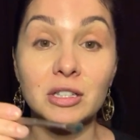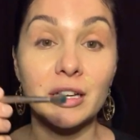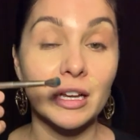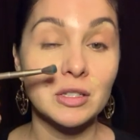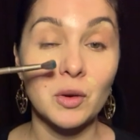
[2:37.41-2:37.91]
Like
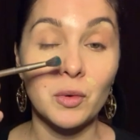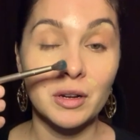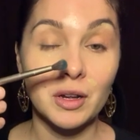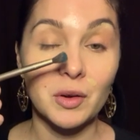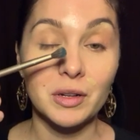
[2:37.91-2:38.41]
I don't want to
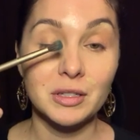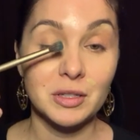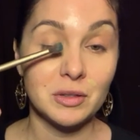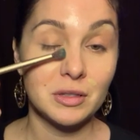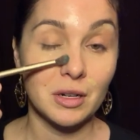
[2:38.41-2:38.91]
go in
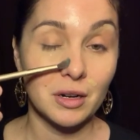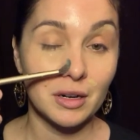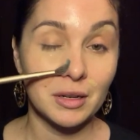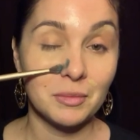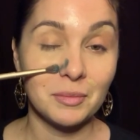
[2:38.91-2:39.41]
too
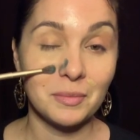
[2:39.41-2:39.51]
dark and